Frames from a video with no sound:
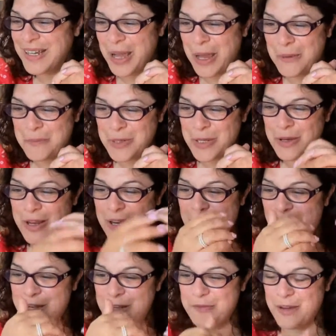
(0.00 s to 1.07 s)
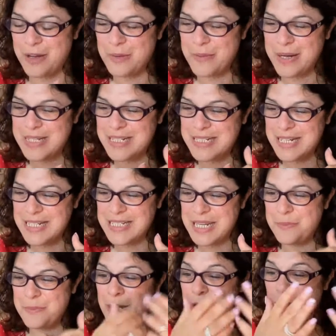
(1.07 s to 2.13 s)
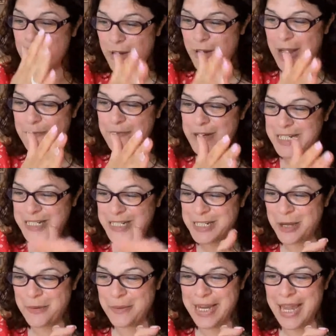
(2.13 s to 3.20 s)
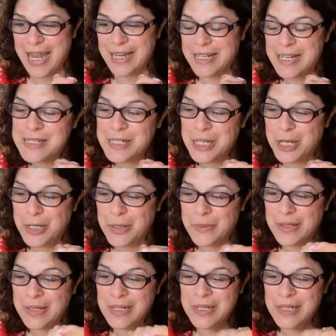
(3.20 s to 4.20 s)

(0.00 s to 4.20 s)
you can kind of find a way to dig deep and go, right, I'm ready to go again, let's go.